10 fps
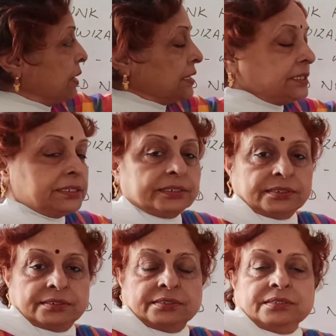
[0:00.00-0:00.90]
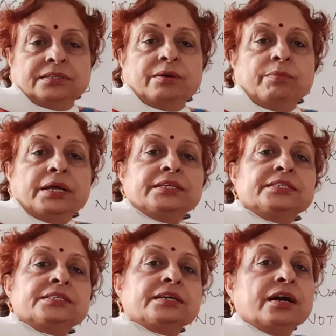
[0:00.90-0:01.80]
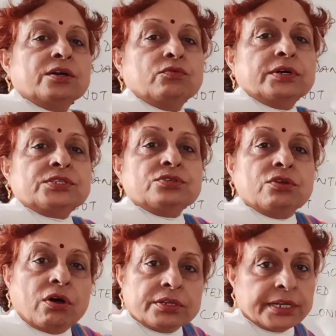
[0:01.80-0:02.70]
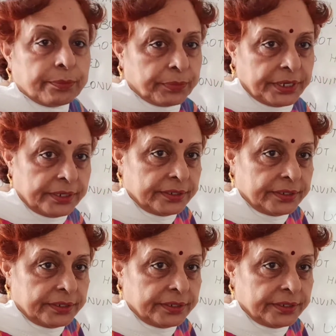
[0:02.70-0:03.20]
mother, the mother skunk, was not happy.